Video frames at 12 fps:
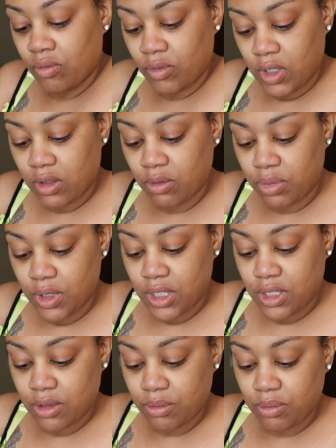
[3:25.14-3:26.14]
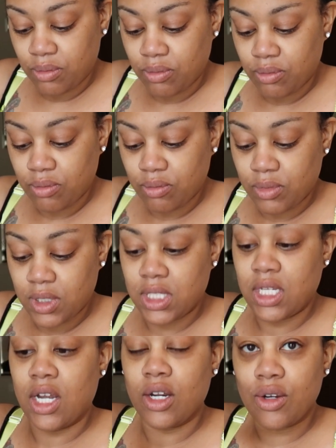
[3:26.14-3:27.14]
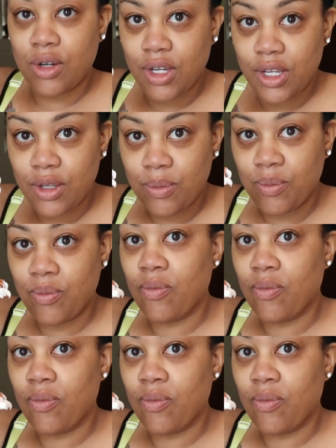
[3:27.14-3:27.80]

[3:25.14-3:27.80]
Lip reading: I'm gonna put some sour cream.